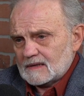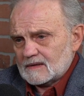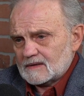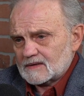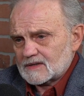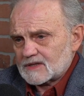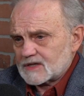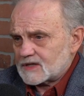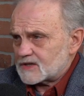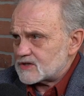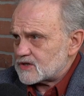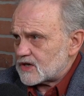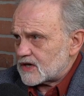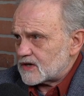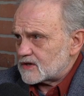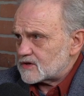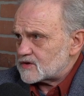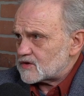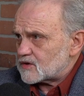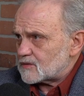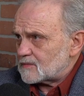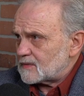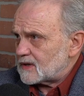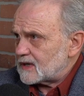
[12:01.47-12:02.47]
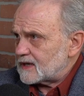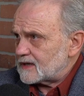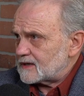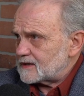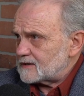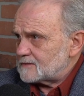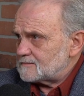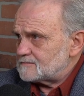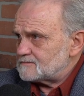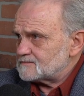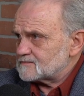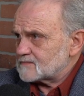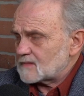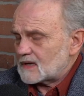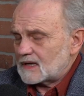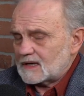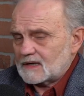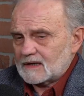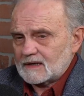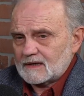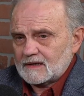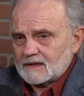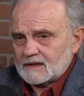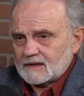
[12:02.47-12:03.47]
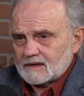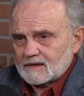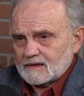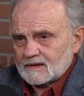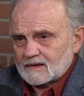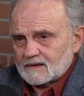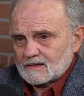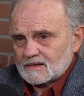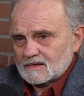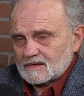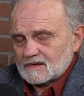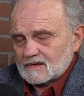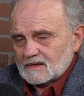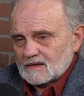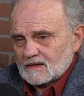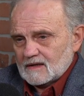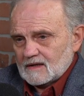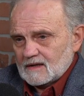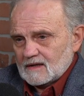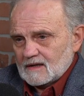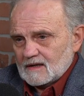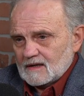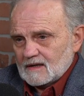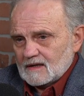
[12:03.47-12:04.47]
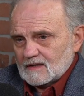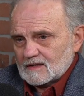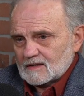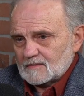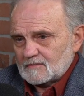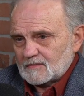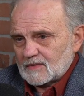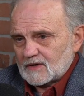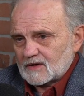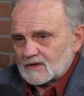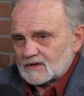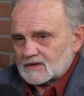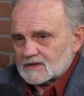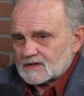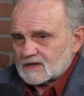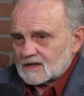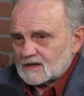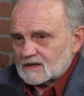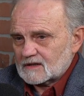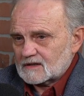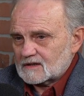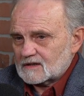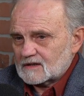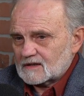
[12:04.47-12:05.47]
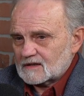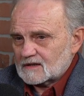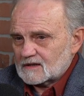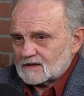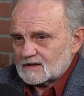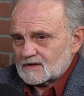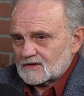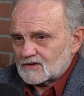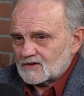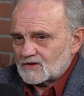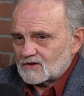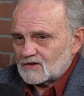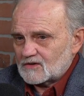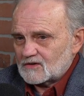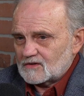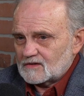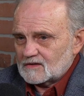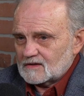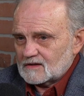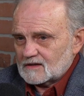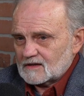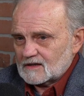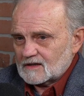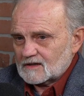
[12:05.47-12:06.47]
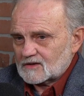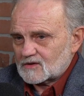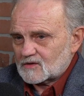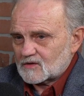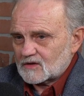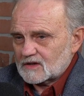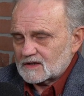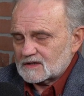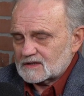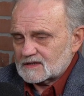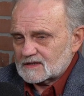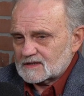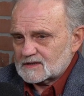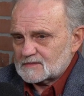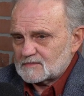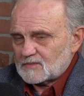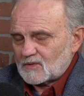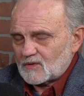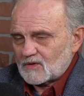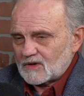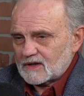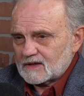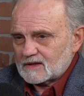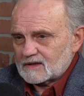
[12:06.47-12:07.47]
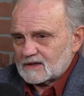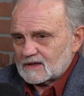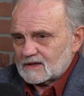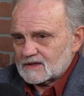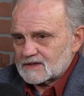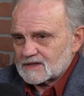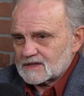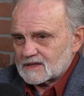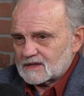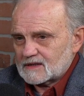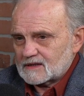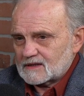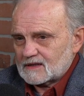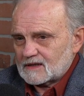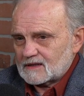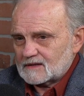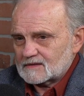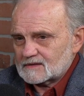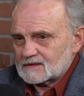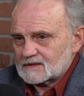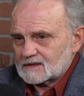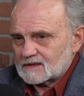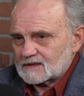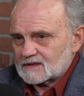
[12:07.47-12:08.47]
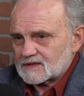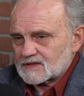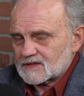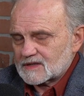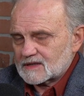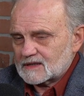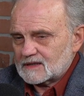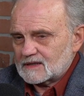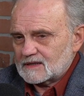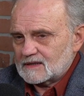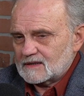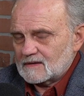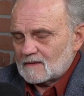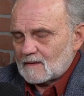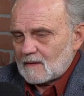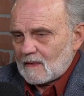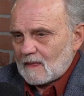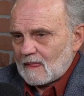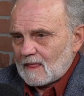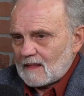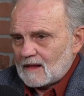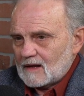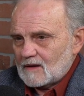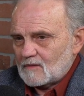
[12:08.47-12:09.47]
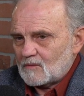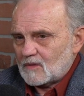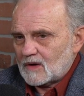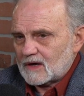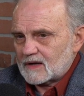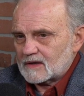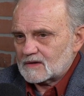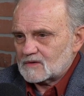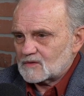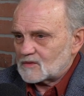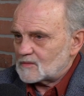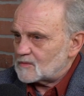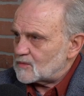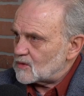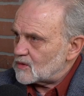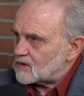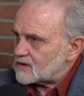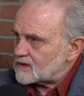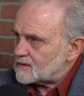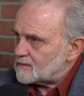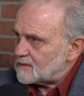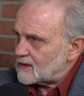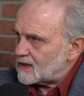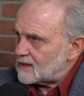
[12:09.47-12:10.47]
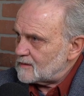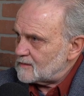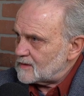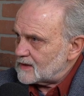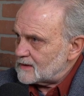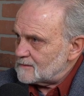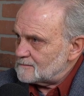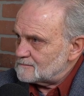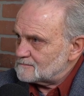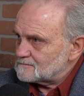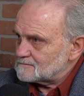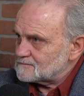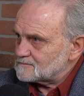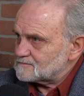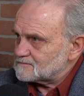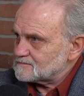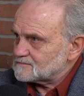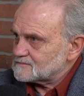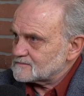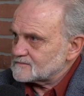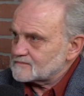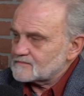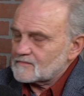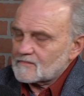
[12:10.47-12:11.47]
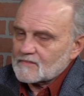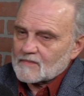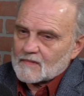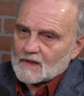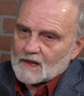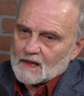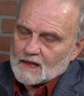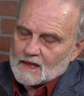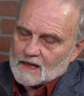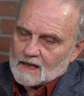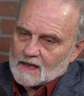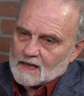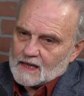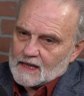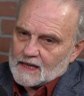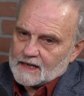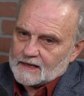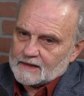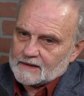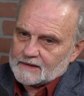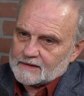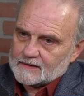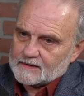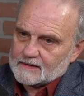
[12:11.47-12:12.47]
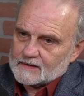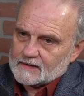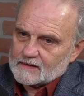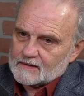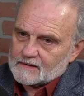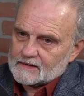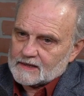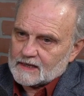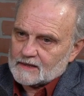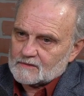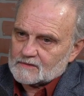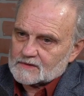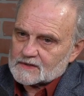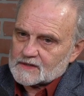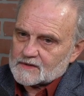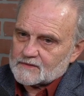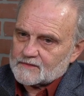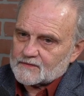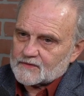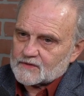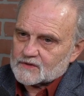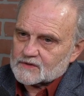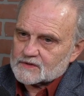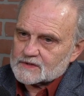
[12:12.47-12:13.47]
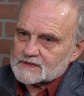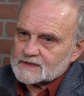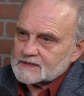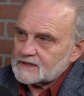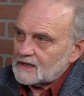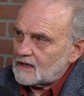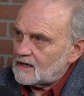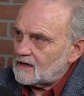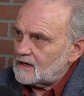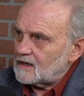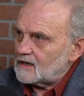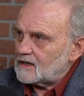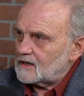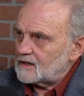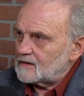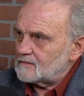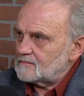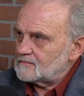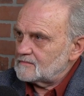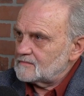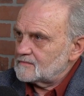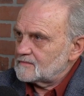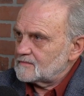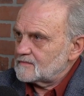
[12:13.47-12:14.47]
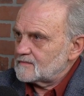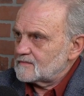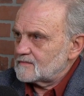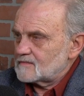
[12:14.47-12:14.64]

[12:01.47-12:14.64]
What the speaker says: she changed her mind. And the marriage hit, you know, a crisis point, and she announced that she wanted to abort the baby. And that was the first time